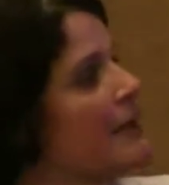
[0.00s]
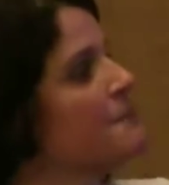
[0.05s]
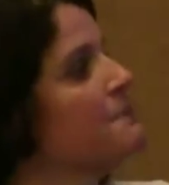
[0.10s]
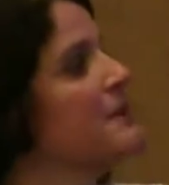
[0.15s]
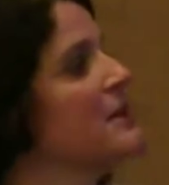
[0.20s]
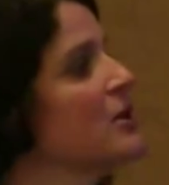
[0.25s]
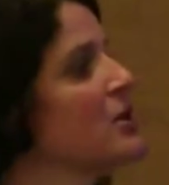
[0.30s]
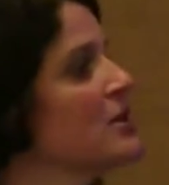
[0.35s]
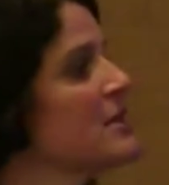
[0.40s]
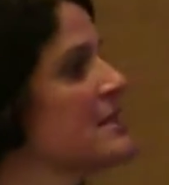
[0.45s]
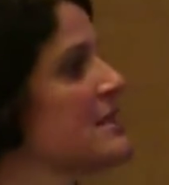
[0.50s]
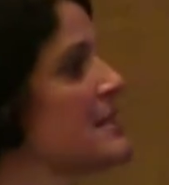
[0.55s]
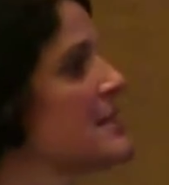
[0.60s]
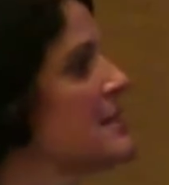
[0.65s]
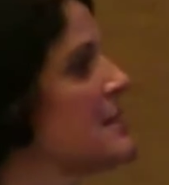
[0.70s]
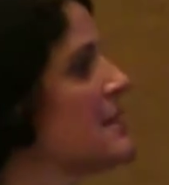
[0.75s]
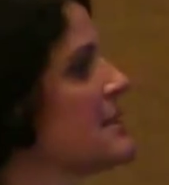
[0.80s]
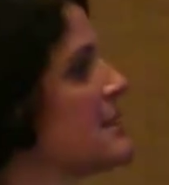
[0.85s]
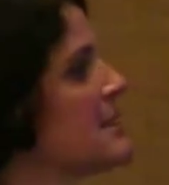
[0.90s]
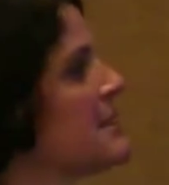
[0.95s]
peer
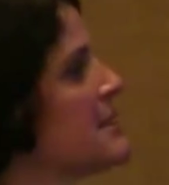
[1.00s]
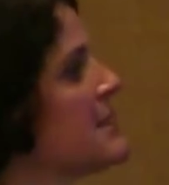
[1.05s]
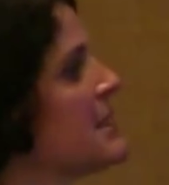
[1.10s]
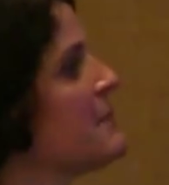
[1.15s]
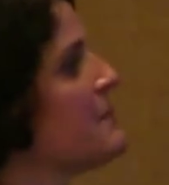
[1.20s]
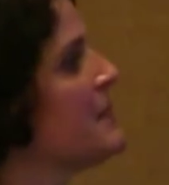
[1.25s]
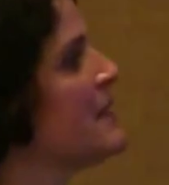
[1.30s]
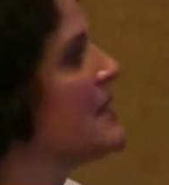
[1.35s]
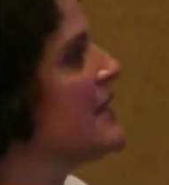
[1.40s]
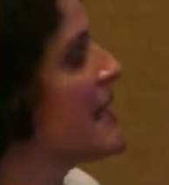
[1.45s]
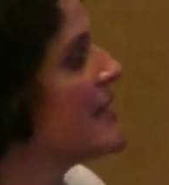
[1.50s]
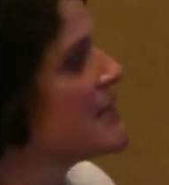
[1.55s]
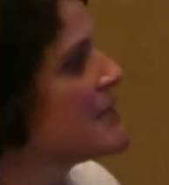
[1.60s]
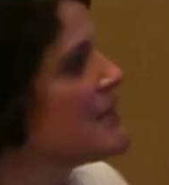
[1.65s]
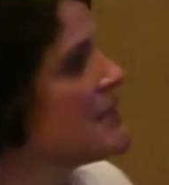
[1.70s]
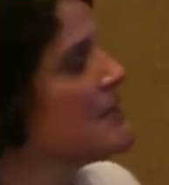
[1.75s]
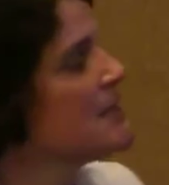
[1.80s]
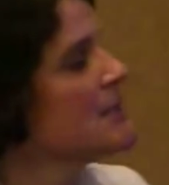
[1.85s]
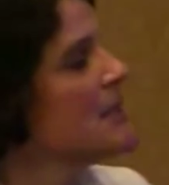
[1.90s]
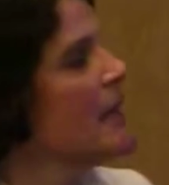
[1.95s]
assistance and
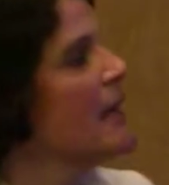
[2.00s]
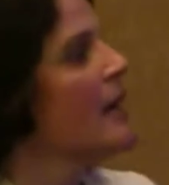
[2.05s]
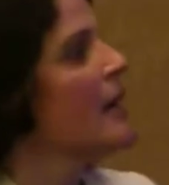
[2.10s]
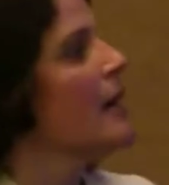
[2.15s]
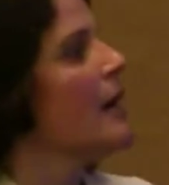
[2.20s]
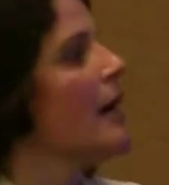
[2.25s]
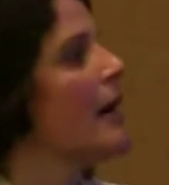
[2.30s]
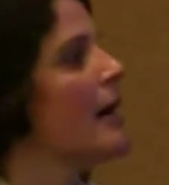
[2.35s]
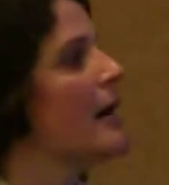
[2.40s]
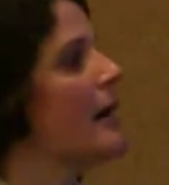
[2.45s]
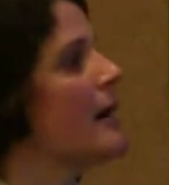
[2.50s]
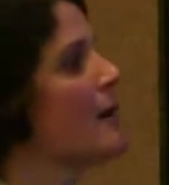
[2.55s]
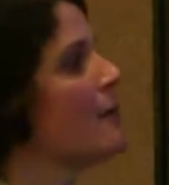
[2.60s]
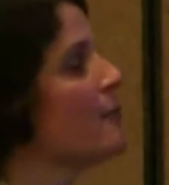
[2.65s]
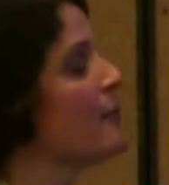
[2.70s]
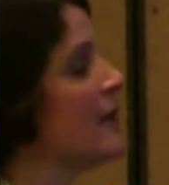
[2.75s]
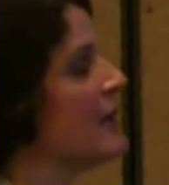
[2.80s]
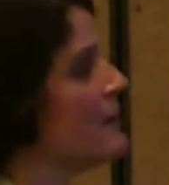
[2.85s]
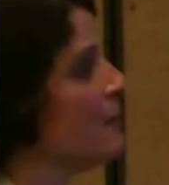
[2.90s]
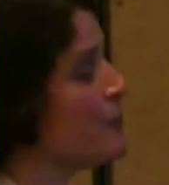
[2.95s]
CPSs.
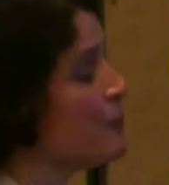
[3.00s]
We